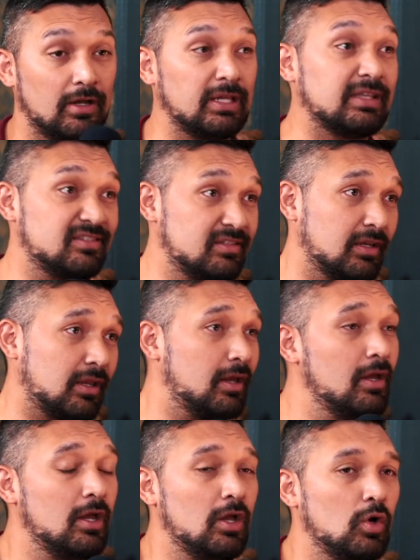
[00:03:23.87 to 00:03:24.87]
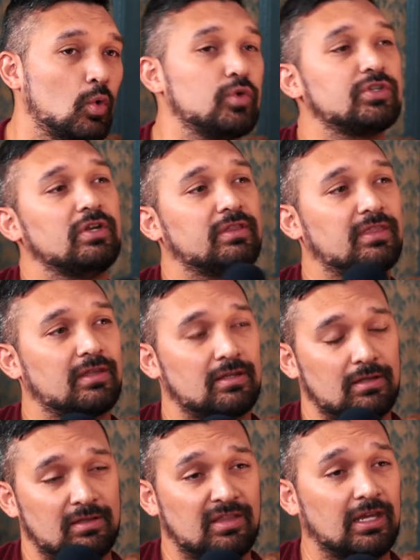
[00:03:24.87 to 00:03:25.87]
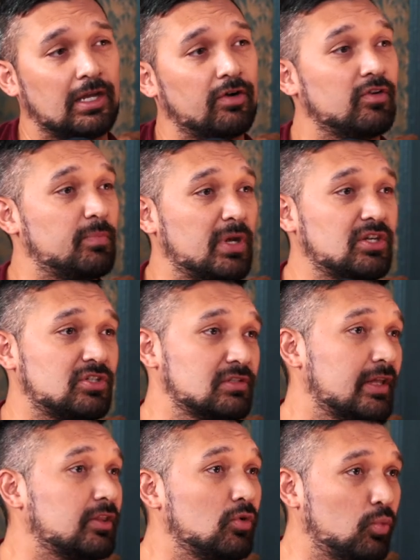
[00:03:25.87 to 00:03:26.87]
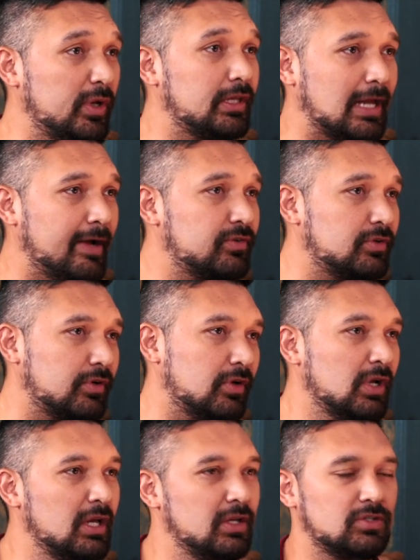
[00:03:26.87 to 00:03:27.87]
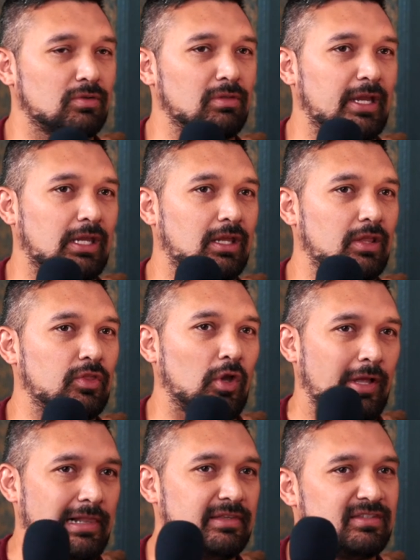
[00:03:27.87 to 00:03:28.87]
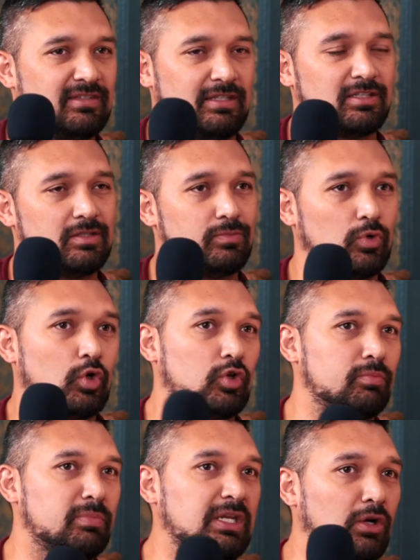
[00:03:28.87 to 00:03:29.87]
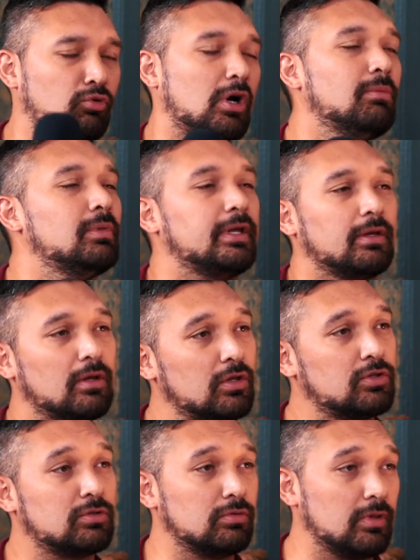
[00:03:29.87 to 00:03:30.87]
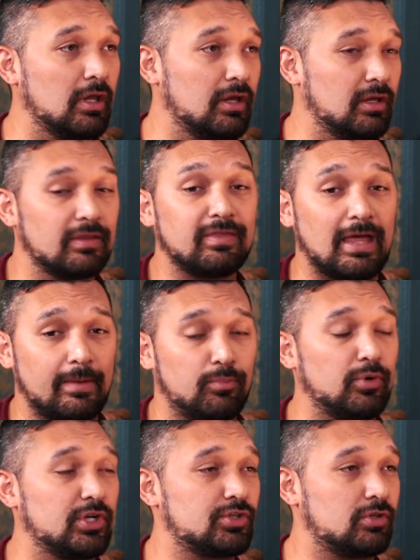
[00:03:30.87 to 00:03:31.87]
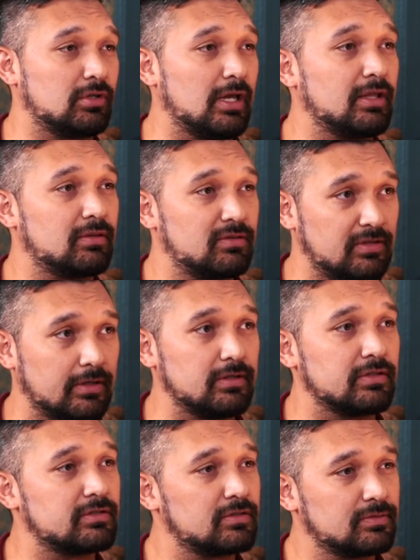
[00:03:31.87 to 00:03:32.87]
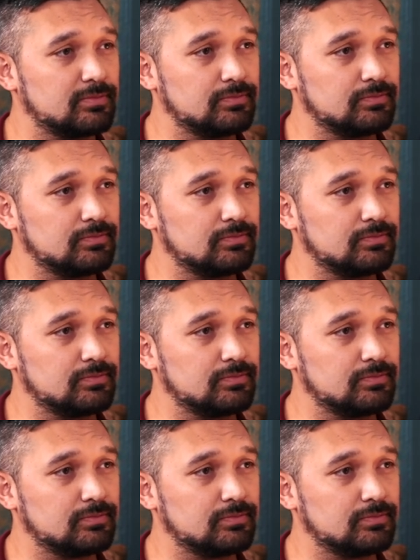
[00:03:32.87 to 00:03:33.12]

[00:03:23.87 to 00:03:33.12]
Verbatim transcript: get sick, who's going to take care of the patients like the week after? So like yeah. the health system could be crumbling through the, that pressure, that sickness.